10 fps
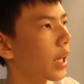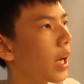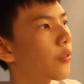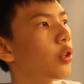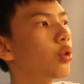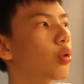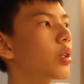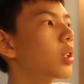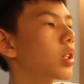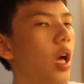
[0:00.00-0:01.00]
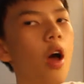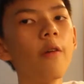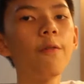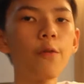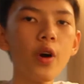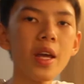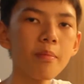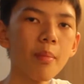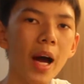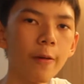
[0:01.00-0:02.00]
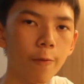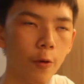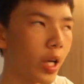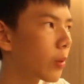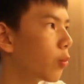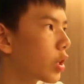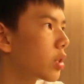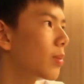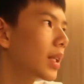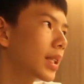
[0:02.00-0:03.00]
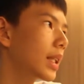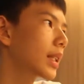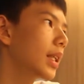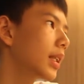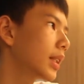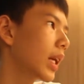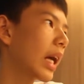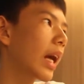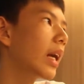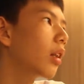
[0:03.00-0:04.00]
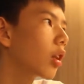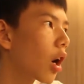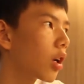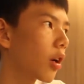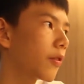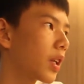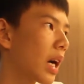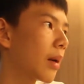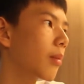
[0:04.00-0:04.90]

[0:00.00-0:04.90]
I have to do this frame by frame, which means it's gonna take a lot of time.